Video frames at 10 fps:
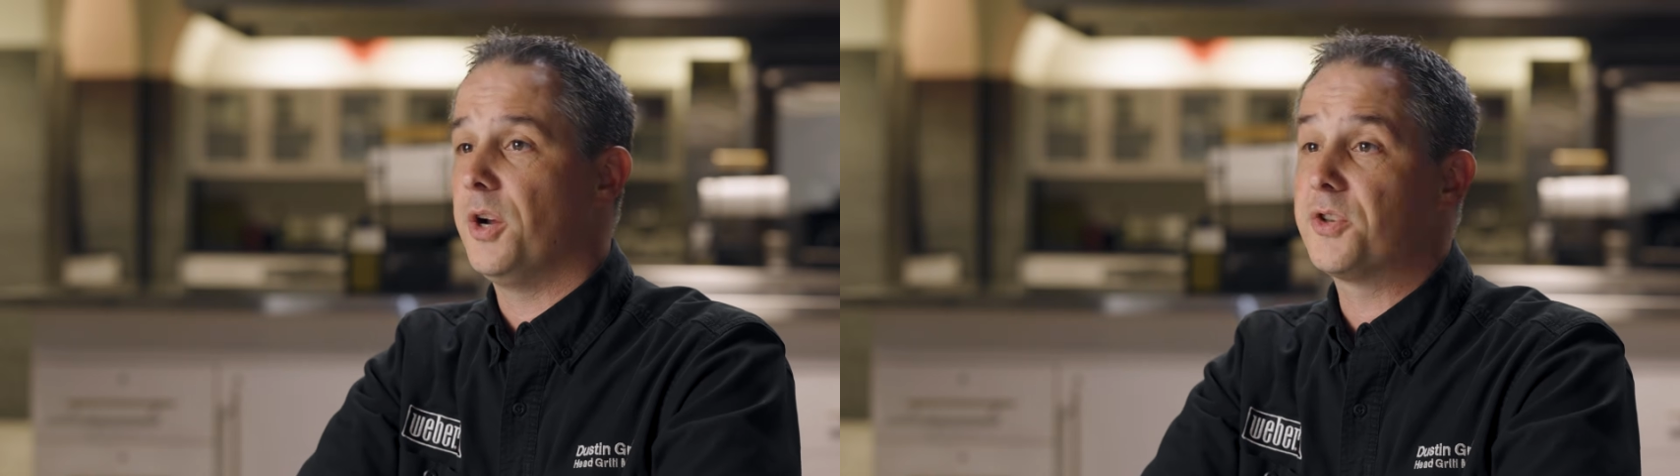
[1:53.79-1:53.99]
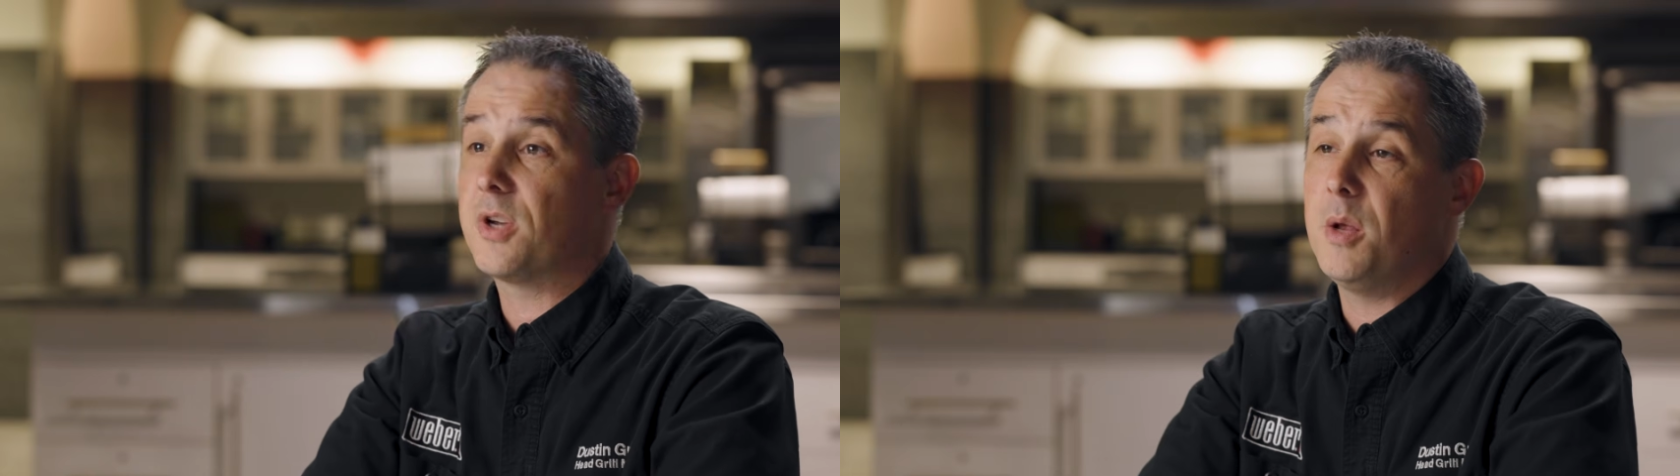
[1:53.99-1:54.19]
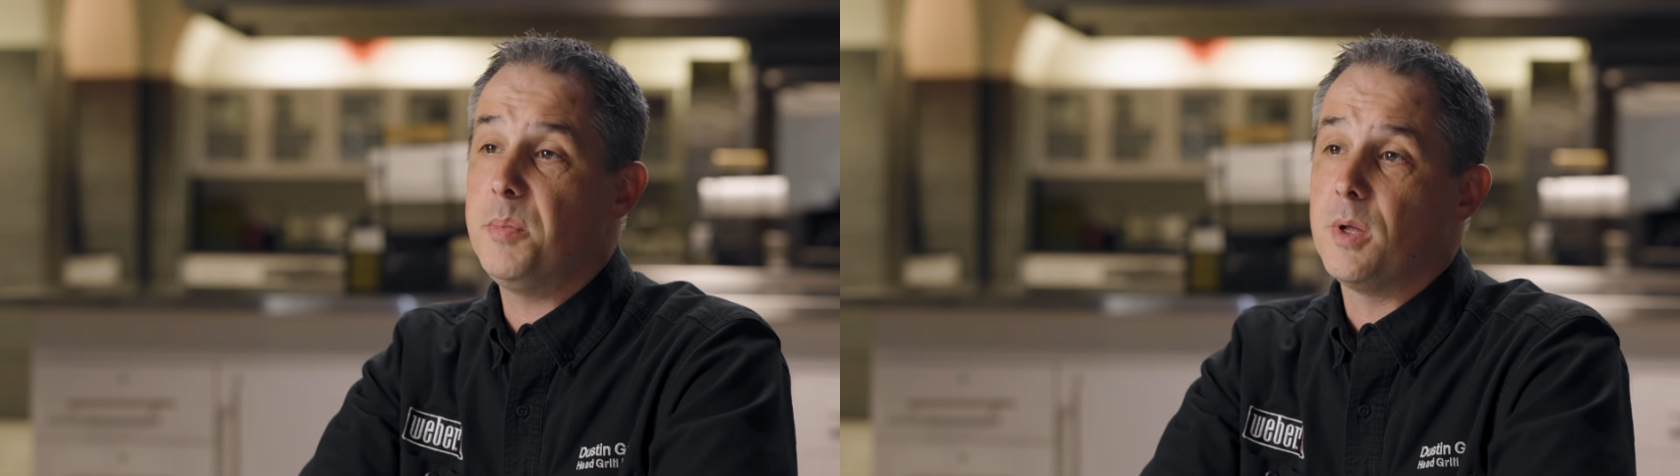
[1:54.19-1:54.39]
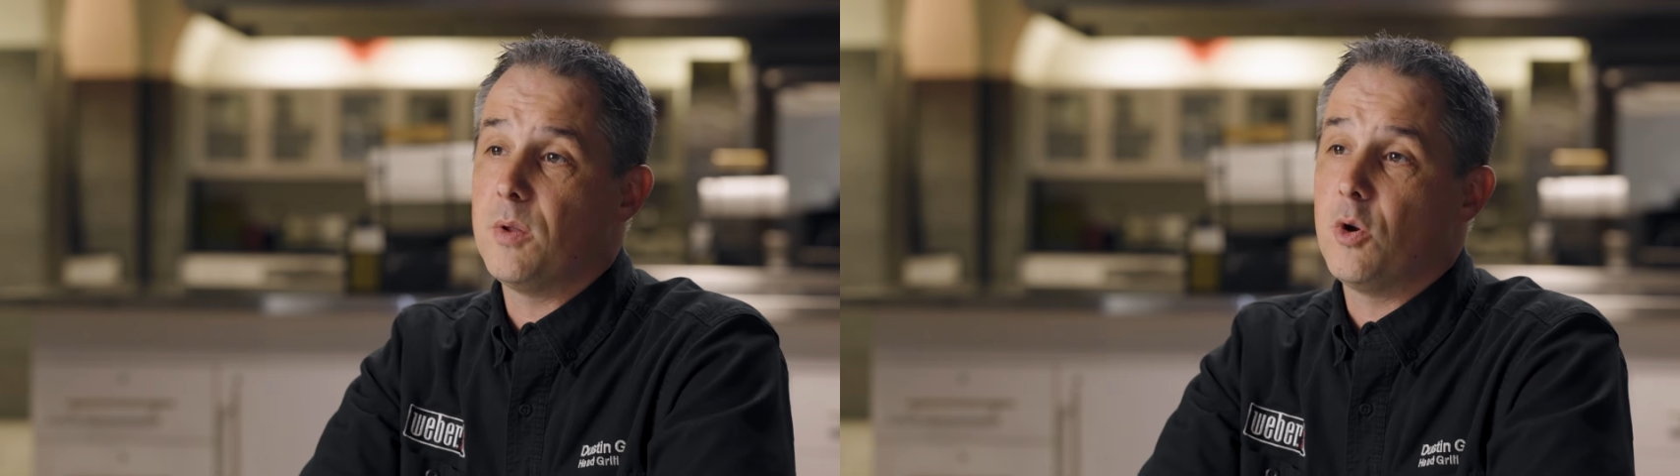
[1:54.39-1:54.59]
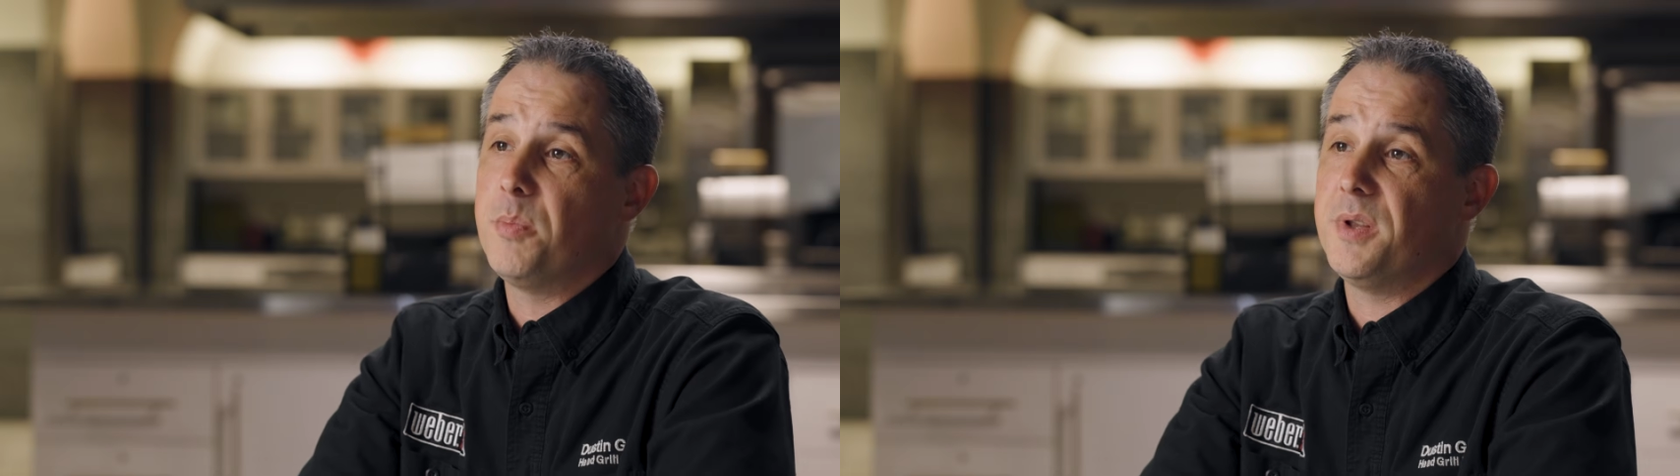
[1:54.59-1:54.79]
It's gonna be a
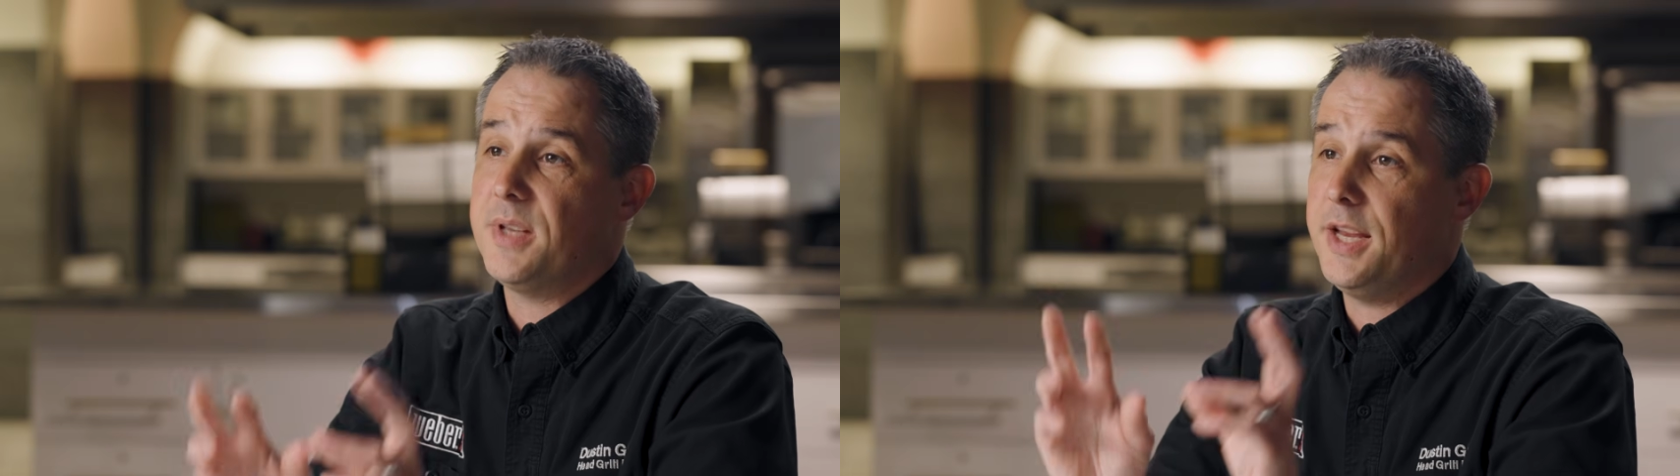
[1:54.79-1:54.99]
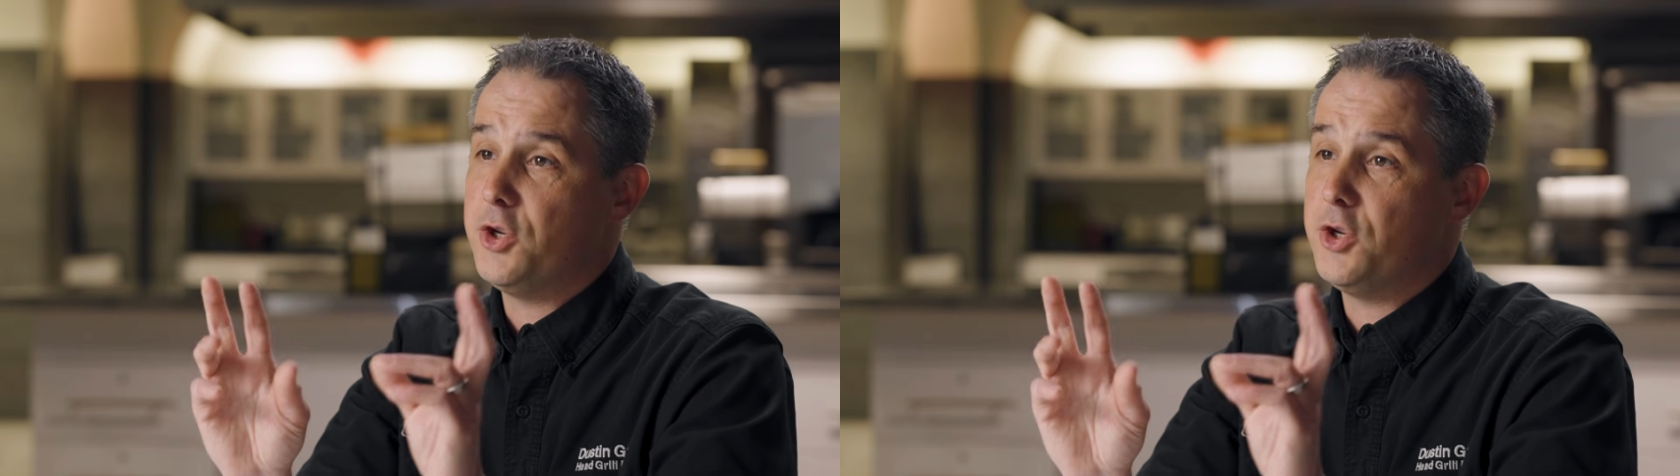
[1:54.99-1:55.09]
little bit, say,